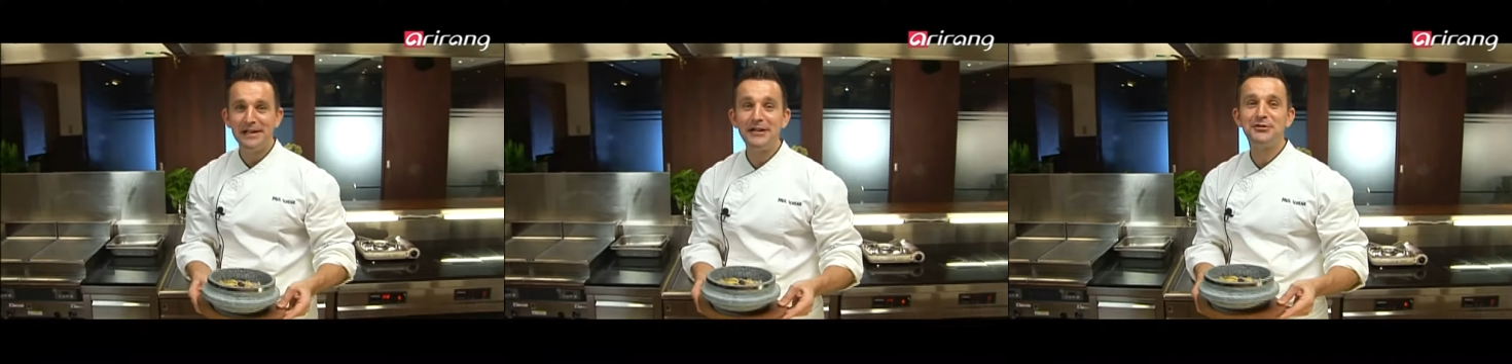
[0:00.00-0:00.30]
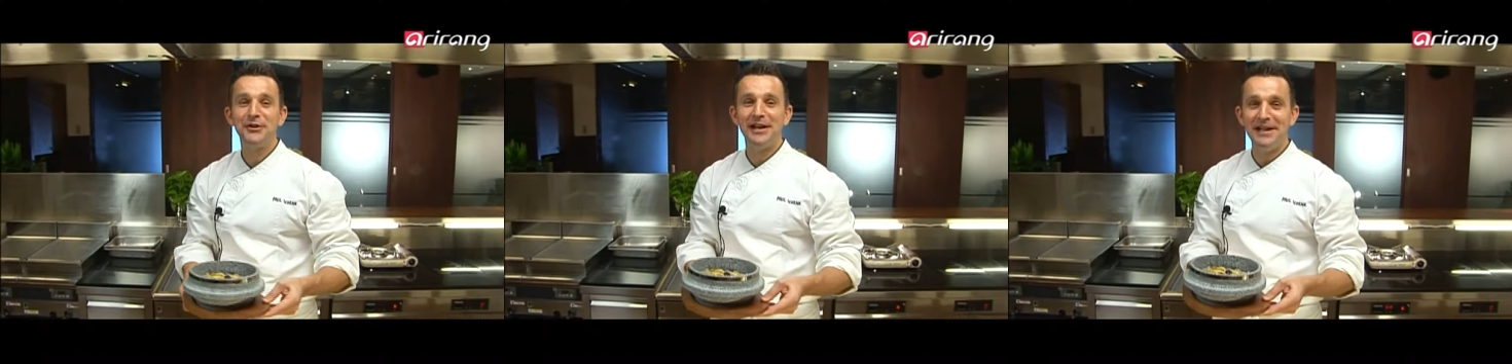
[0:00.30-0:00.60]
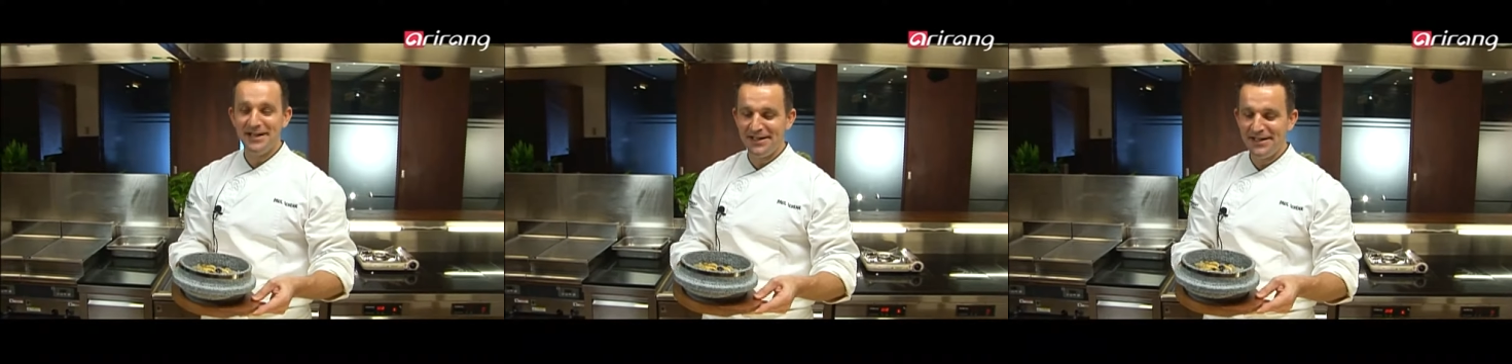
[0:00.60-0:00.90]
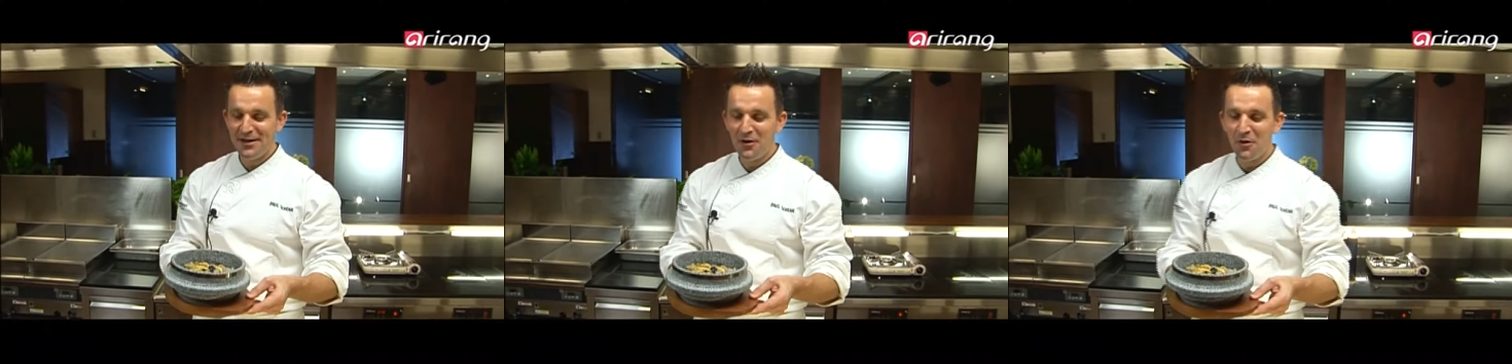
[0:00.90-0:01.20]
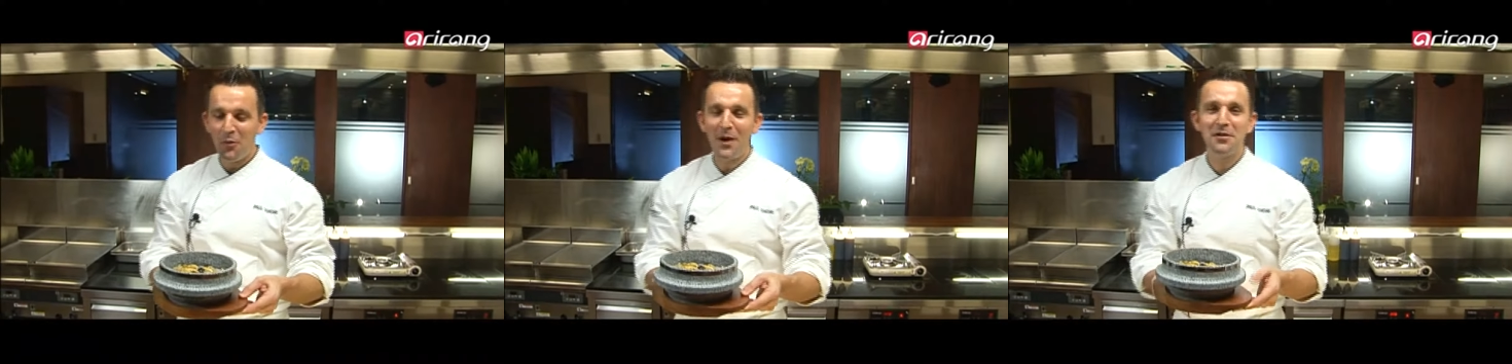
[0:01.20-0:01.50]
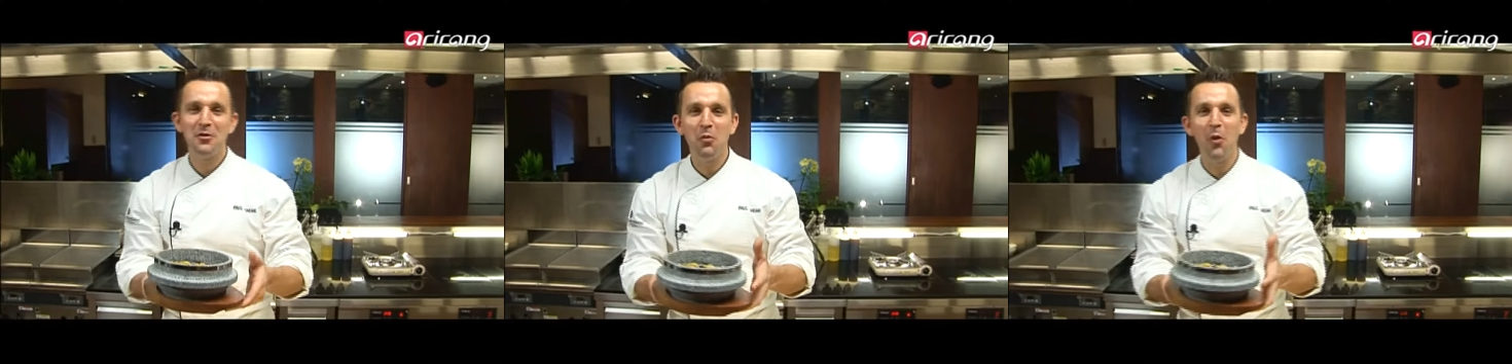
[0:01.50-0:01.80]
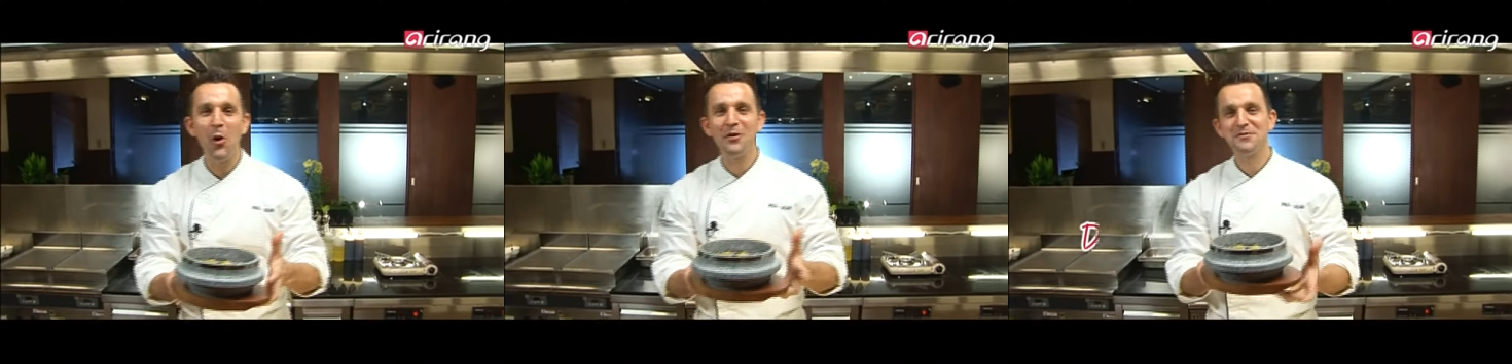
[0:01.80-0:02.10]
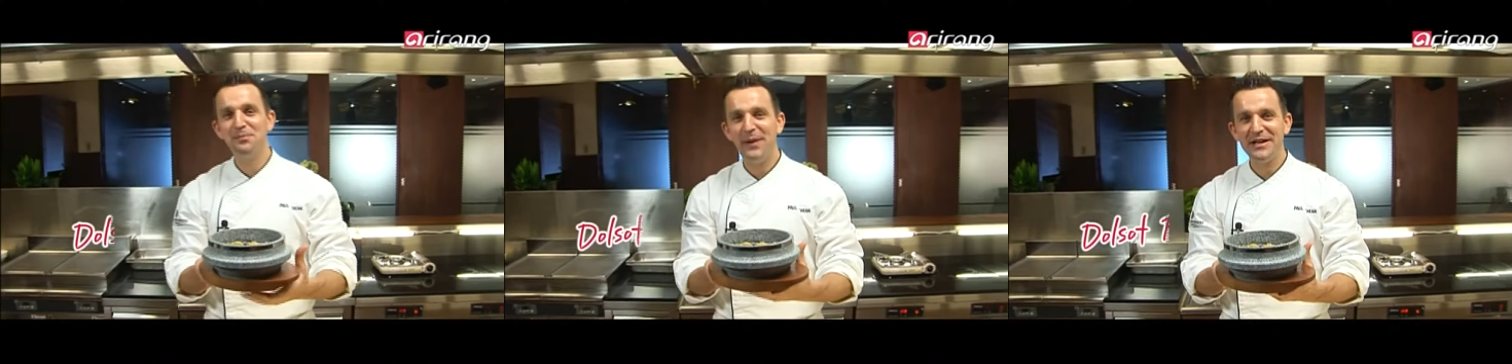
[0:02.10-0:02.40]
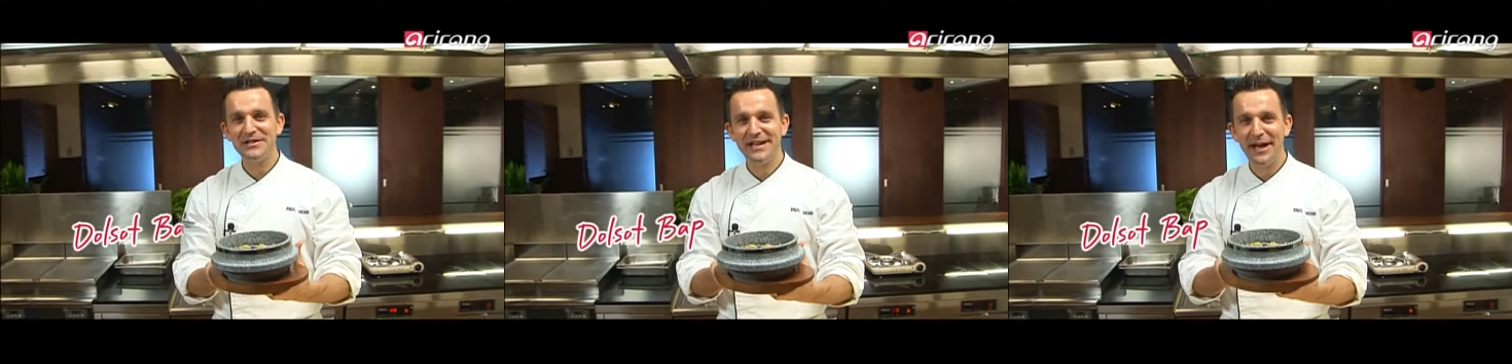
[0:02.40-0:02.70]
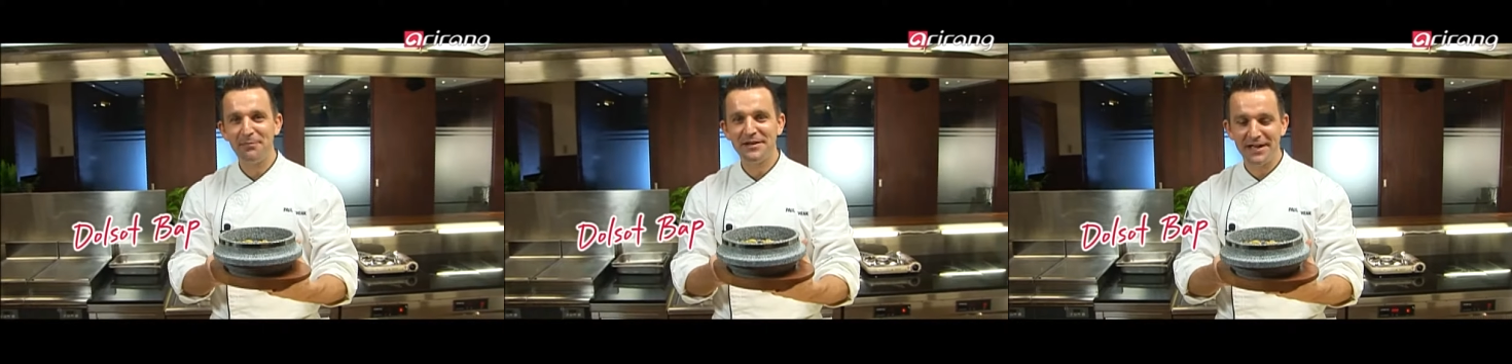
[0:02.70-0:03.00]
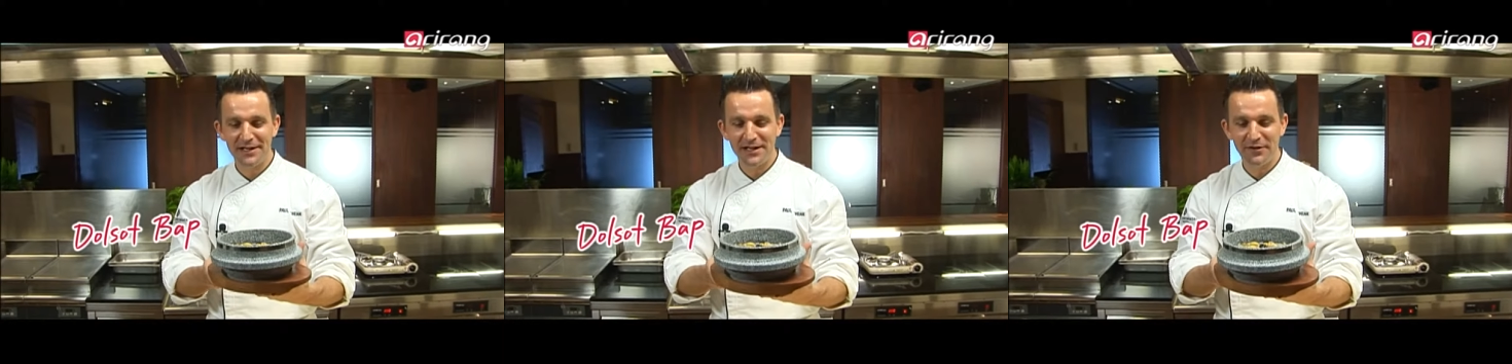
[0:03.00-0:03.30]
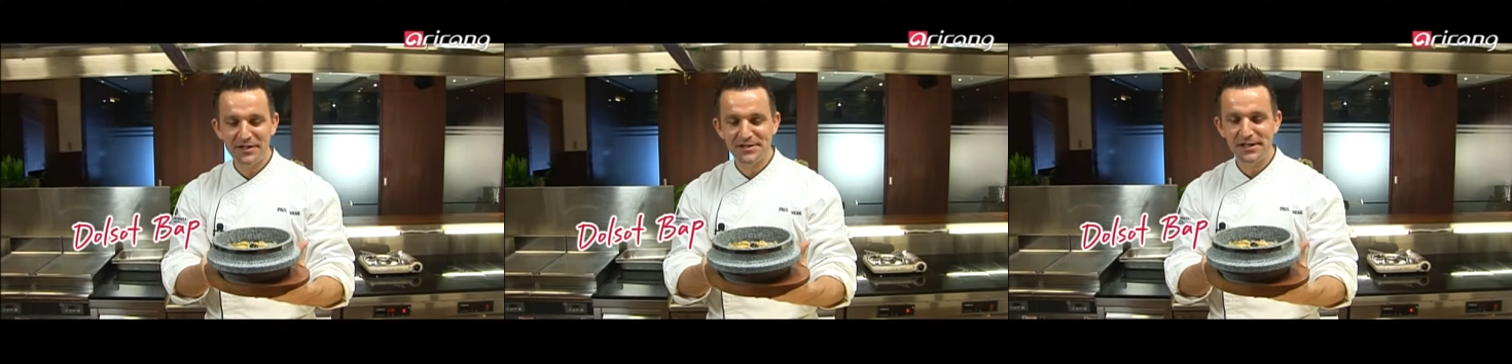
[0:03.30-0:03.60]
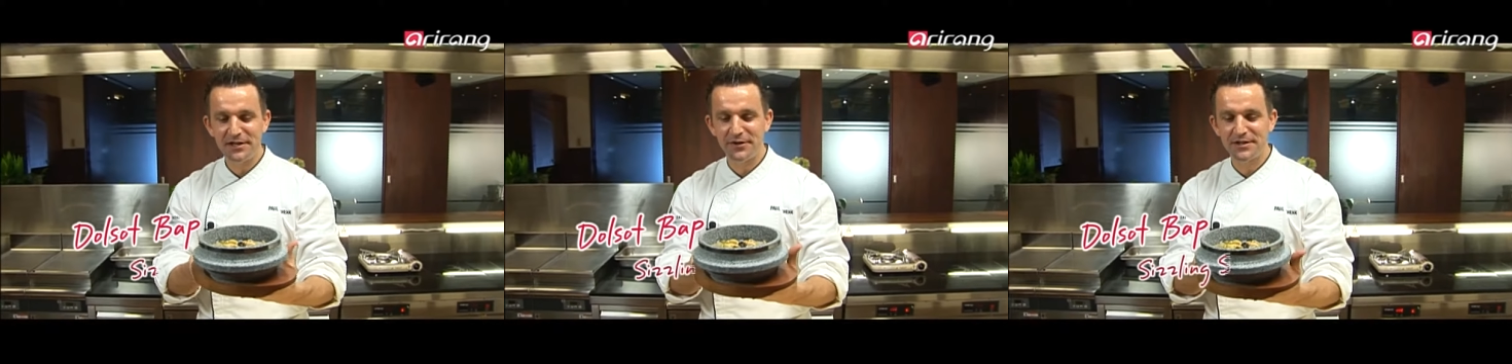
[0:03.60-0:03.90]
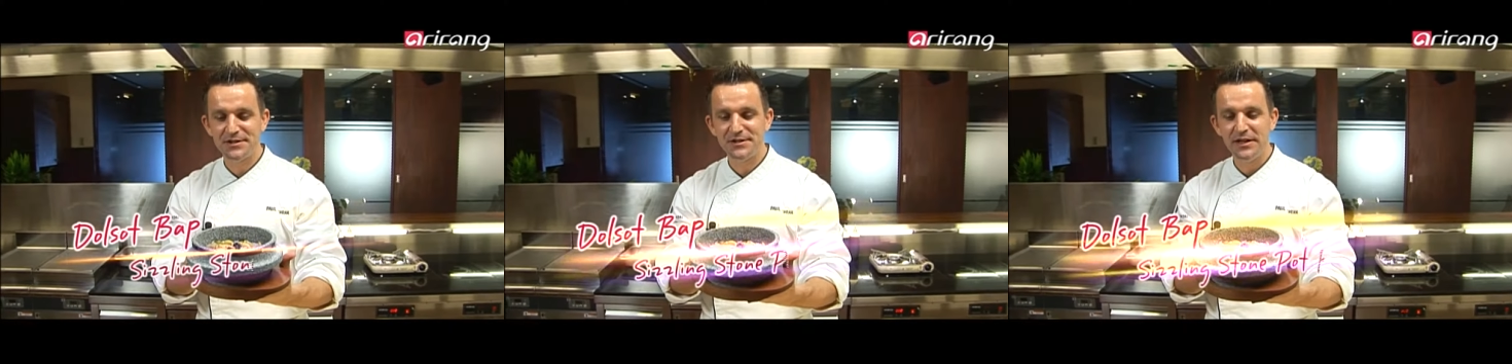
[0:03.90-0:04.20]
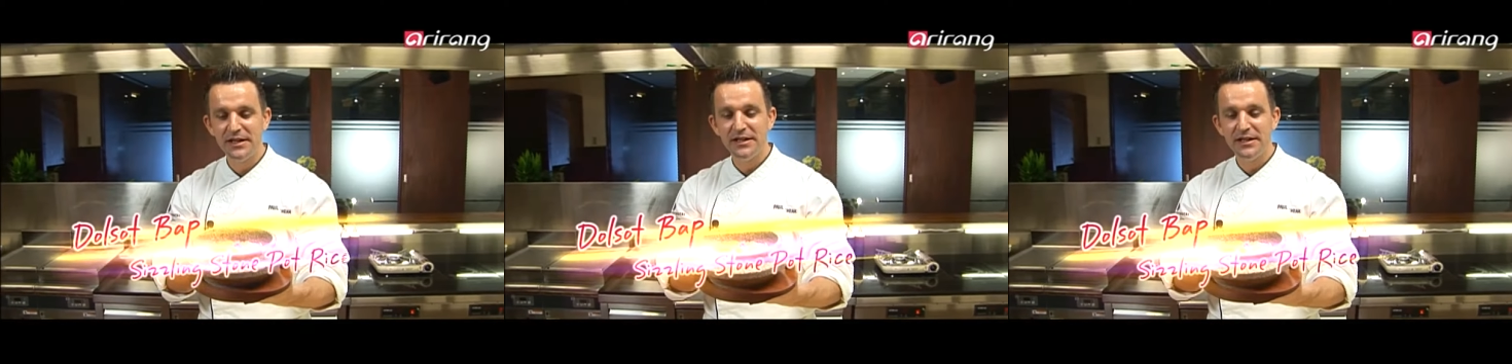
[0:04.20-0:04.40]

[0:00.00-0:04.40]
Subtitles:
literally, one of the world's best kept culinary secrets.